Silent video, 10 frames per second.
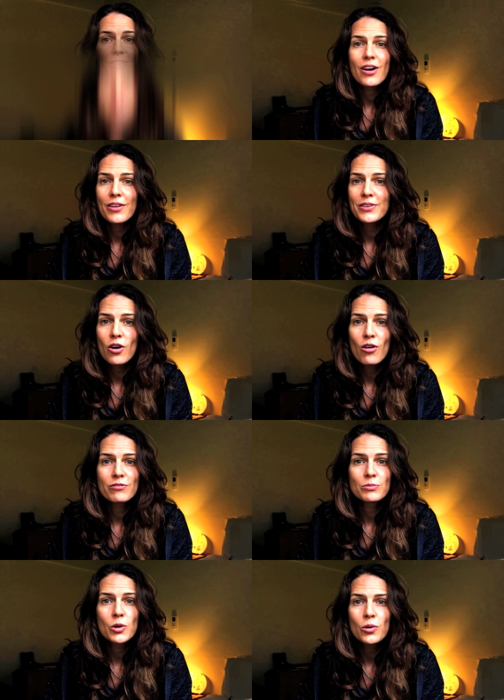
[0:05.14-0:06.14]
got the call
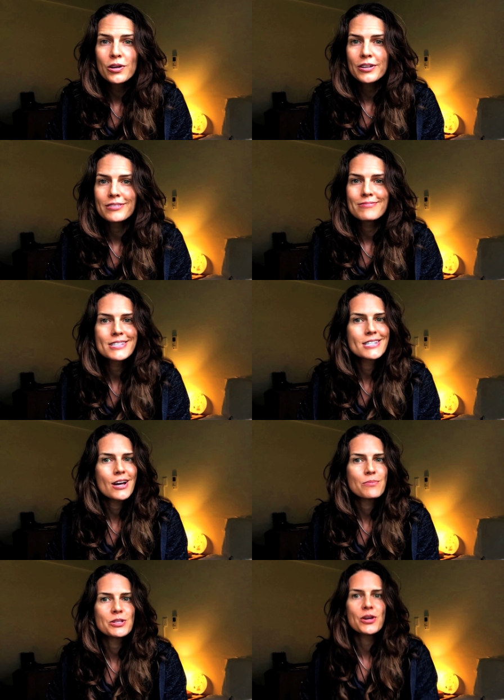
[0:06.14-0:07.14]
from Kirk. It's
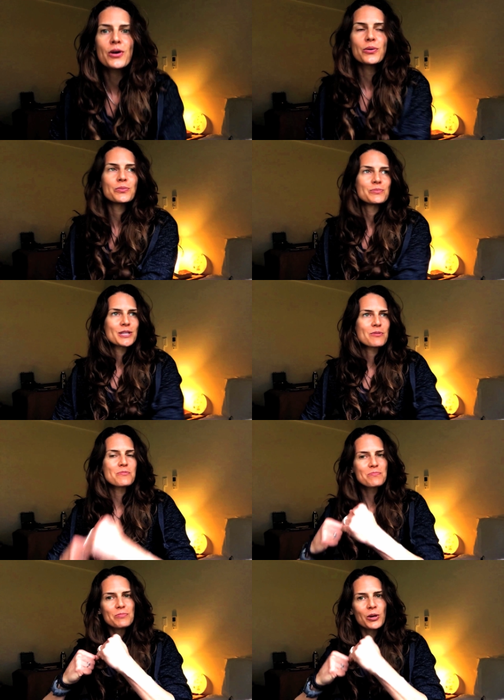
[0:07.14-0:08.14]
time to go. Time
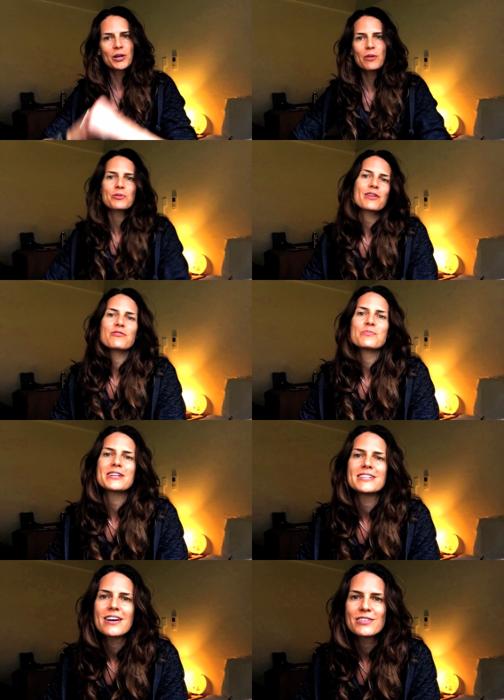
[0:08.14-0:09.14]
to hook up with
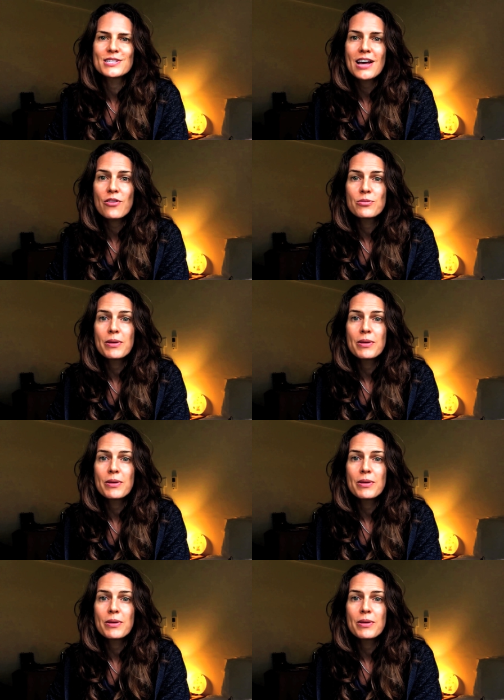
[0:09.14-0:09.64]
everybody down in South